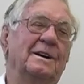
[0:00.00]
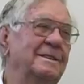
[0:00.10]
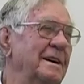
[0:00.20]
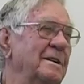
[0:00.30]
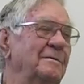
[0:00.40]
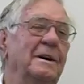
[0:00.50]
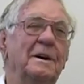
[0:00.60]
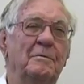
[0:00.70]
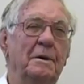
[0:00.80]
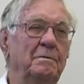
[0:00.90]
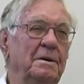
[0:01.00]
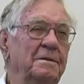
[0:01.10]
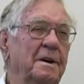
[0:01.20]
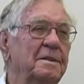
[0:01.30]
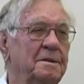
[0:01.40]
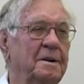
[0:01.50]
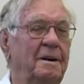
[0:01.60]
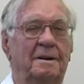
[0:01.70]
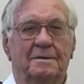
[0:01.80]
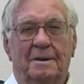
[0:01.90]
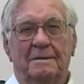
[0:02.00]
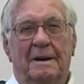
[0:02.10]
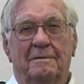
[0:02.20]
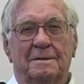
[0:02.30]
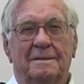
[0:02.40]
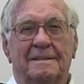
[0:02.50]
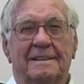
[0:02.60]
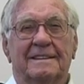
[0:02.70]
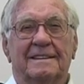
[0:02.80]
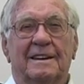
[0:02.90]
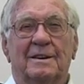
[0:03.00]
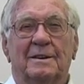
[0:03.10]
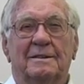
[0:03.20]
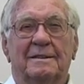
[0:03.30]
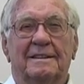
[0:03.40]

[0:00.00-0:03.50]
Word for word: then we blew the other tire. So that was, oh my